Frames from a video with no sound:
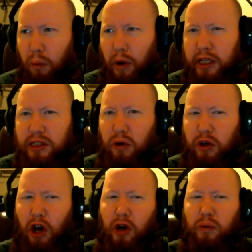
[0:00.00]
What is
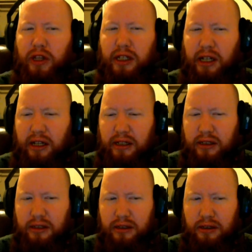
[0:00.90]
going on with it?
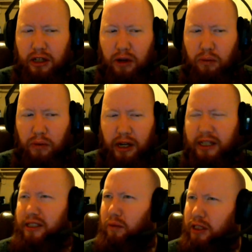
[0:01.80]
Like
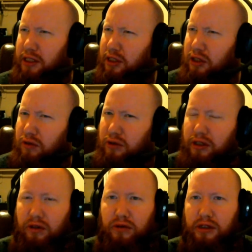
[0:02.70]
I said, what is the
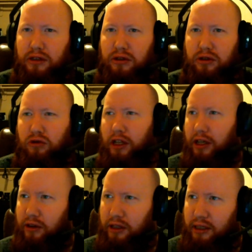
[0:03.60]
solution? Trade
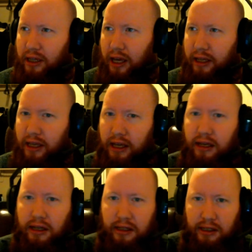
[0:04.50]
out the AK
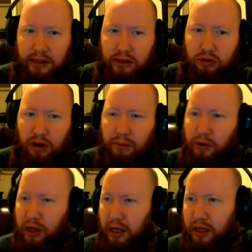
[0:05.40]
and its drop
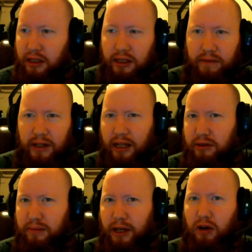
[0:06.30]
rate, even
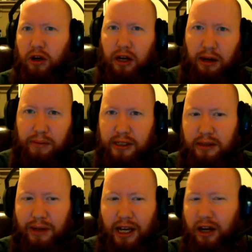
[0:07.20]
out somehow, up it
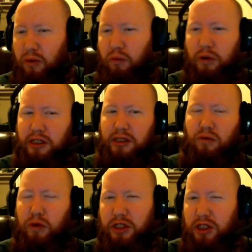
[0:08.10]
somehow.
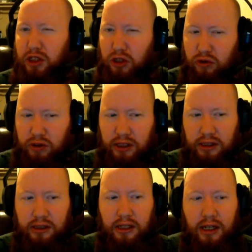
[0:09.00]
What's the solution?
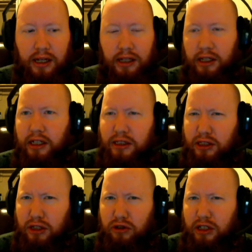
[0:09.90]
Because there is a
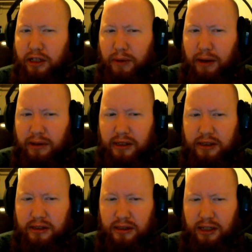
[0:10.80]
solution there. Probably
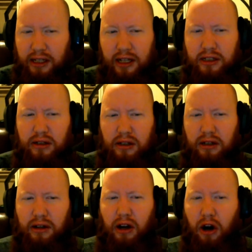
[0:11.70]
it's not as
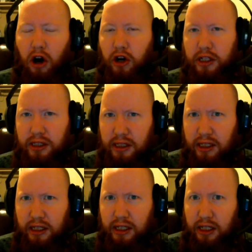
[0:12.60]
hard as
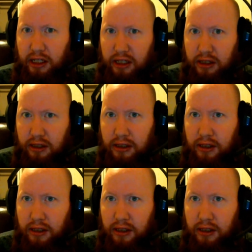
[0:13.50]
any other